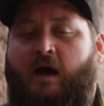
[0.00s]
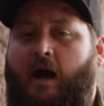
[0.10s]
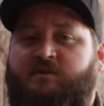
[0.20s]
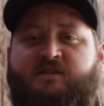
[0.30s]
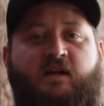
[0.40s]

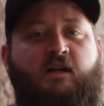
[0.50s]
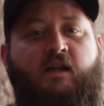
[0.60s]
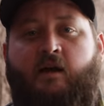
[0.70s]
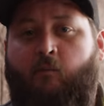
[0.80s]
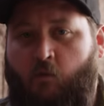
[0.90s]
I'm just gonna
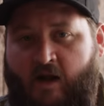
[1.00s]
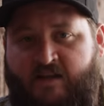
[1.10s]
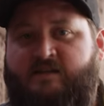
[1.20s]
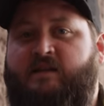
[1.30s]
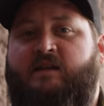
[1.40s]
let them
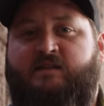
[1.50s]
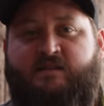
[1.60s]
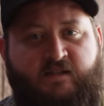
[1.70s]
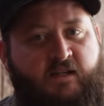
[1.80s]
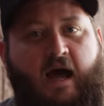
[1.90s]
rest and
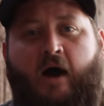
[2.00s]
sit